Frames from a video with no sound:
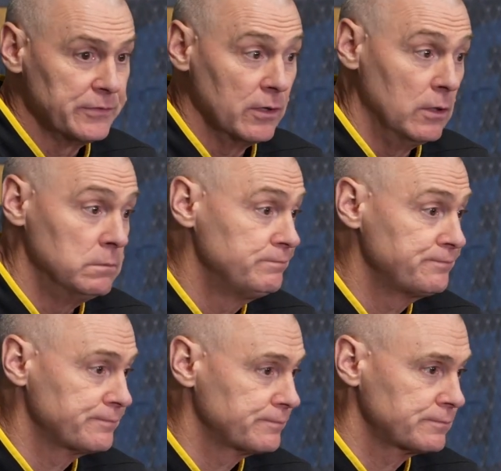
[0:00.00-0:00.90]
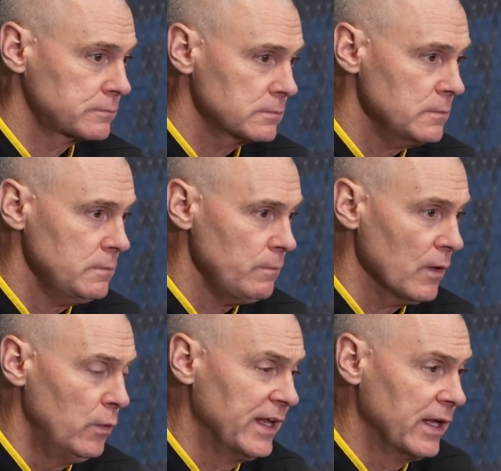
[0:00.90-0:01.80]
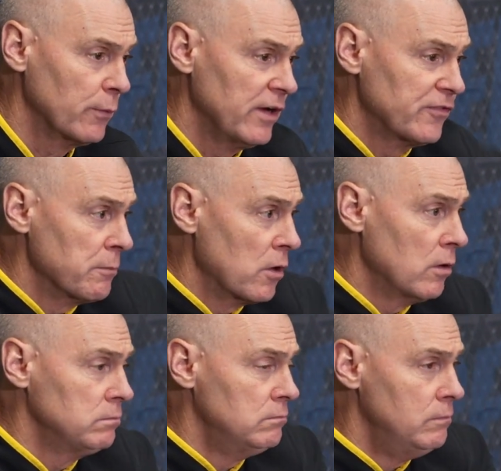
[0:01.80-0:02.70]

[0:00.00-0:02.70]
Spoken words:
So we got to get ready for tomorrow.